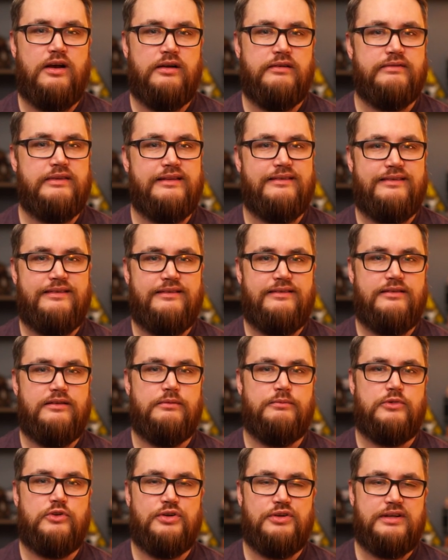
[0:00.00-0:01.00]
of the
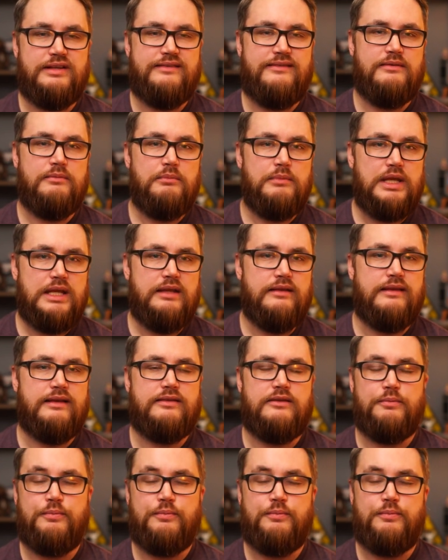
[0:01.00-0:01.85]
system took it to mean that